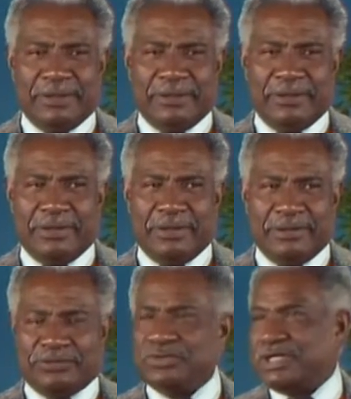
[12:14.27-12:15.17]
uh,
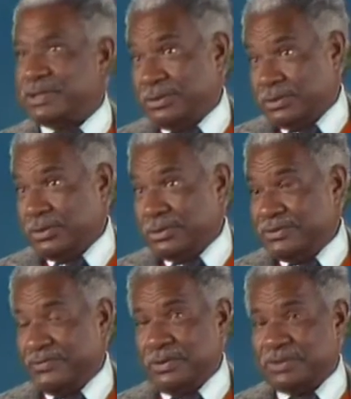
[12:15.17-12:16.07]
the traditional stories,
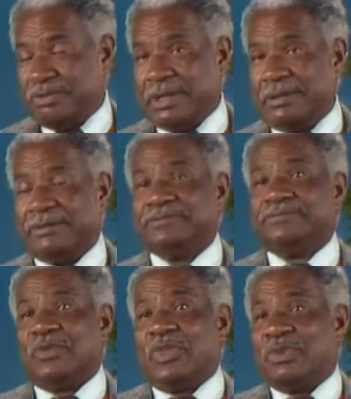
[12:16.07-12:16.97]
of course, but
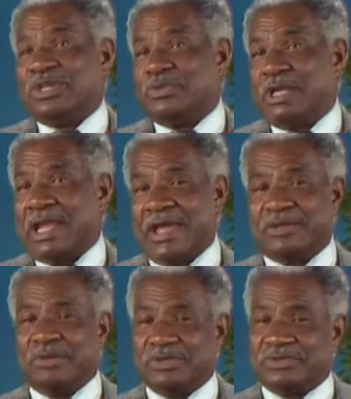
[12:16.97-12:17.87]
the ones we liked
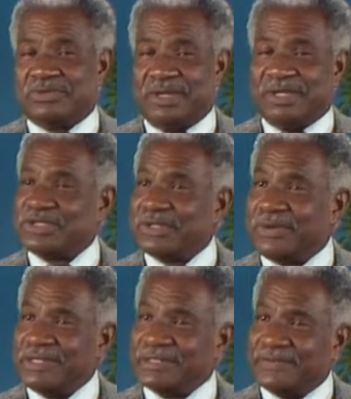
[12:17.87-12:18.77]
most were the
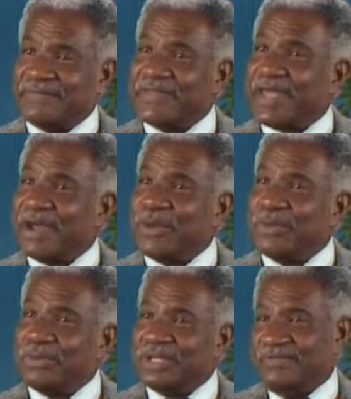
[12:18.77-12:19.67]
stories of their
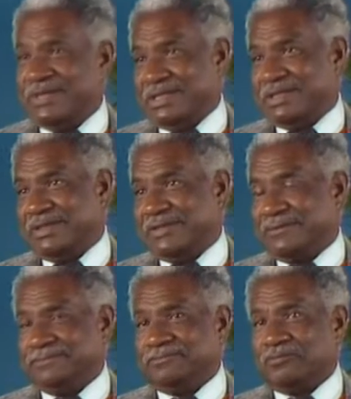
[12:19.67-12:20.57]
own adventures.
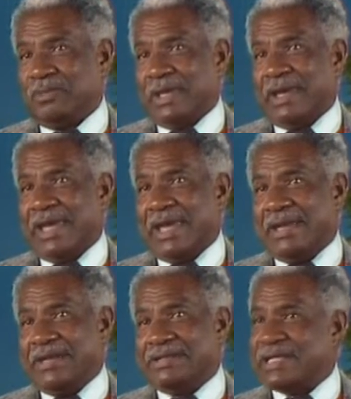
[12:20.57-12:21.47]
And
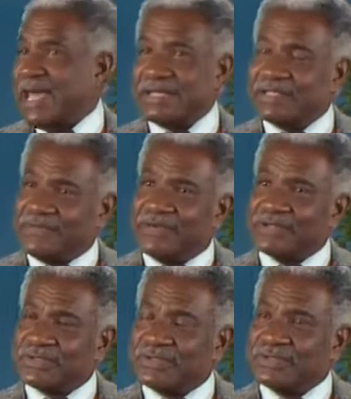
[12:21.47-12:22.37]
daddy's
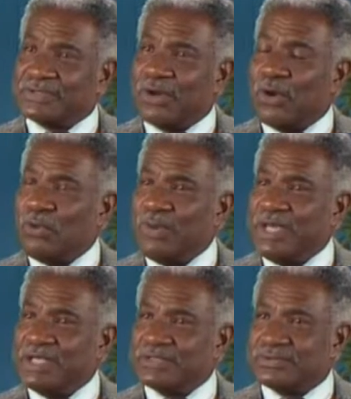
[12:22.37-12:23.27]
adventures
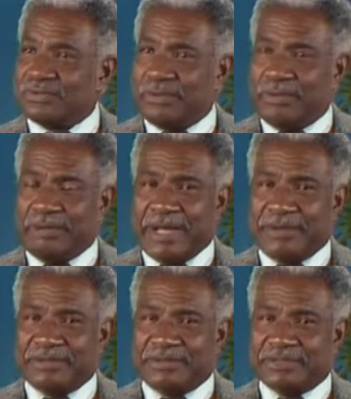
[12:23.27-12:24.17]
always were
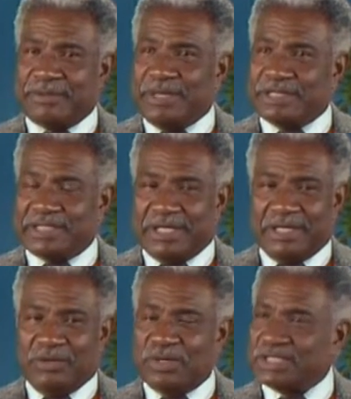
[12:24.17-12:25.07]
about some incident
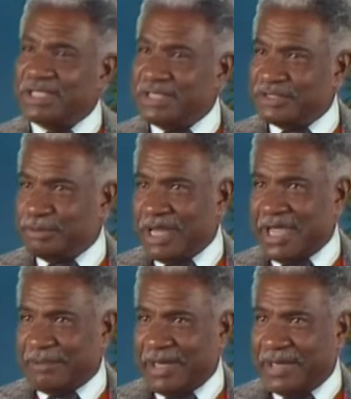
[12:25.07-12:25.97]
in which he, as a
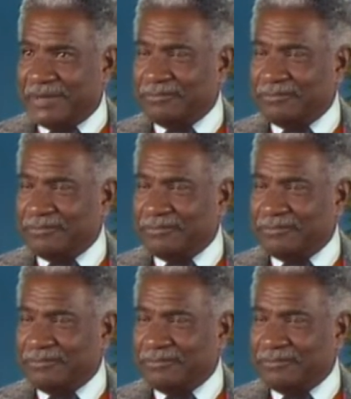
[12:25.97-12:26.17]
black man,